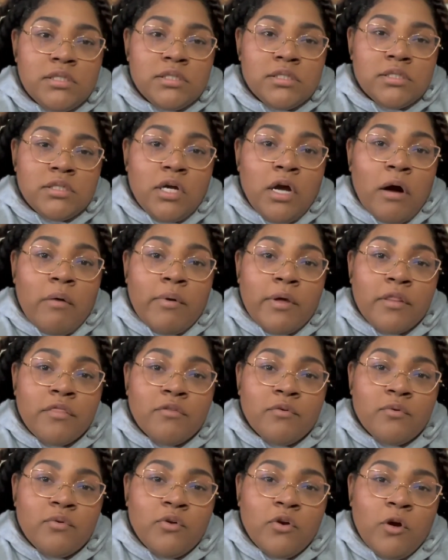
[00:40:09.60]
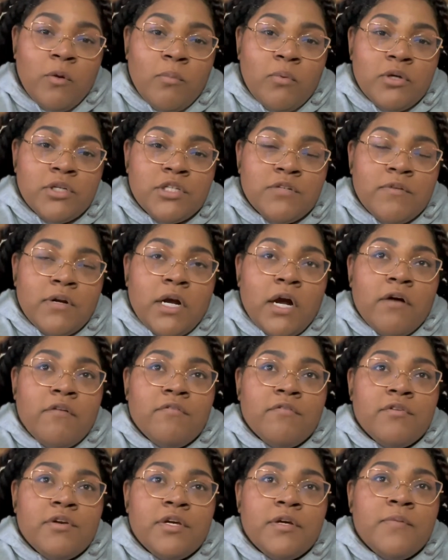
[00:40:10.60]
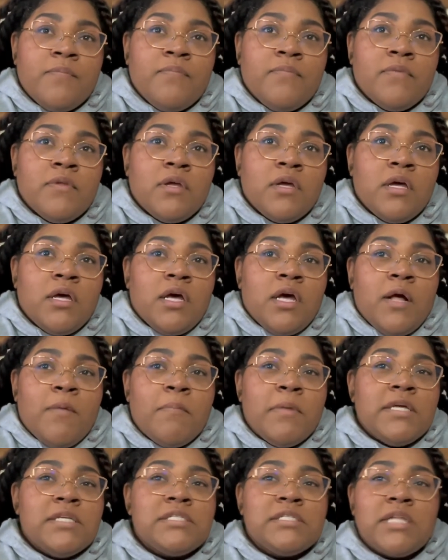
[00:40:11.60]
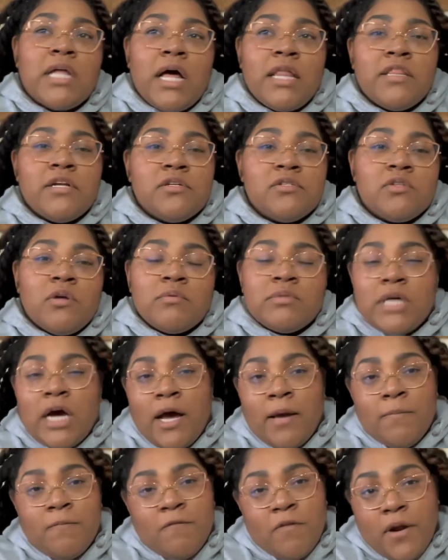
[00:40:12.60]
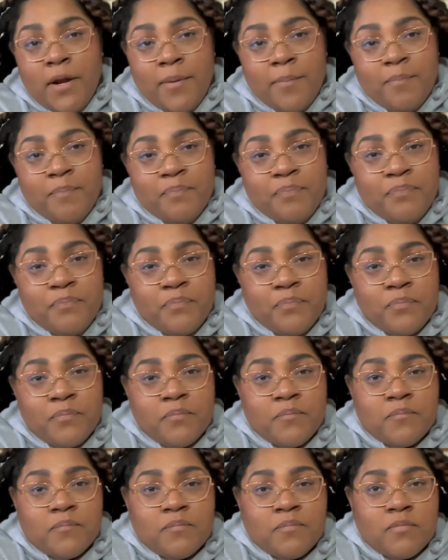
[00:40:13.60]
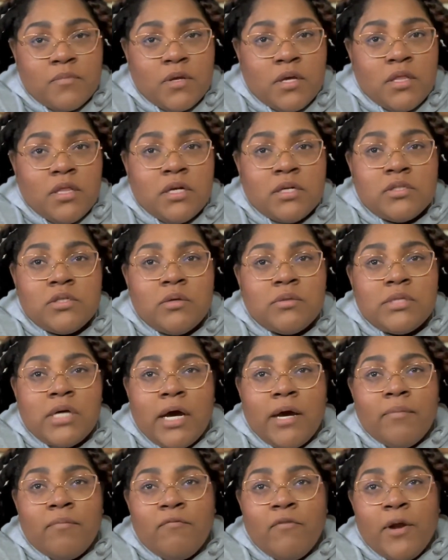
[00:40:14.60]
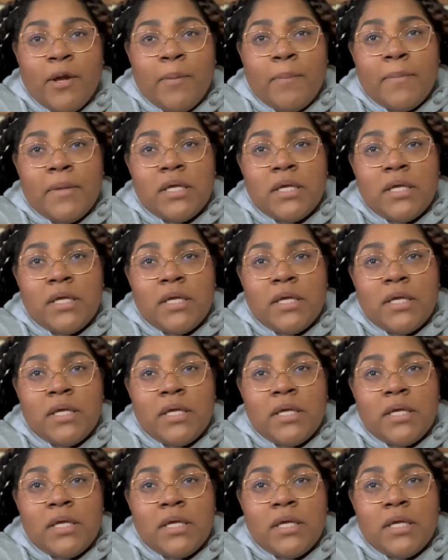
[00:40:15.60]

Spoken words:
going through your abortion recovery, there's no time frame. There's no time frame.